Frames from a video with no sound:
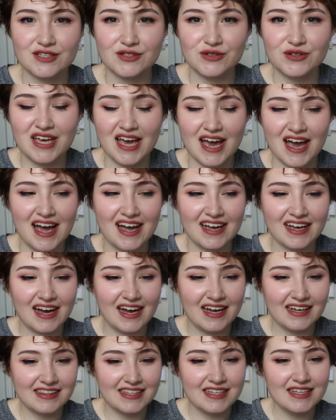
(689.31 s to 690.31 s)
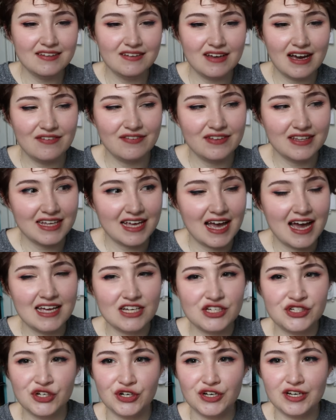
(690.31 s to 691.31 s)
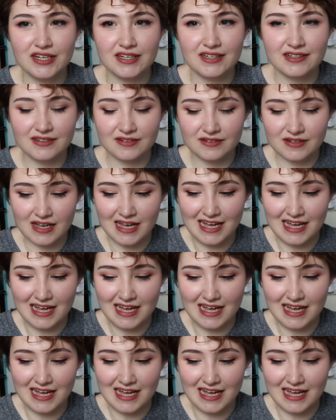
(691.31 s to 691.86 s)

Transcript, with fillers: So yeah, I, I think I feel like I enjoyed it